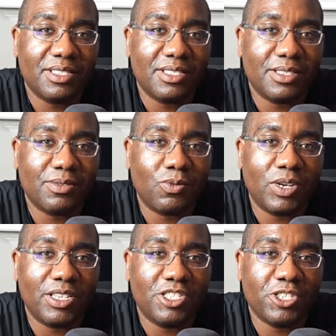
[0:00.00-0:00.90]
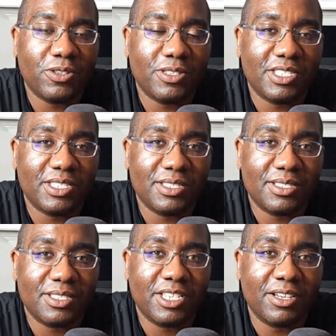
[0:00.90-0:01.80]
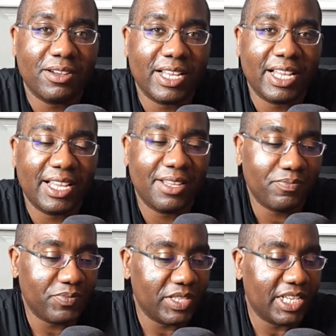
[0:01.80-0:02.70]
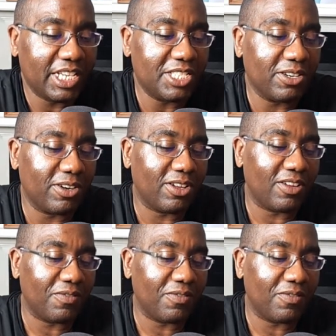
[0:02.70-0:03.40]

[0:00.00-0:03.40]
one of the journalists, the younger guy, he started off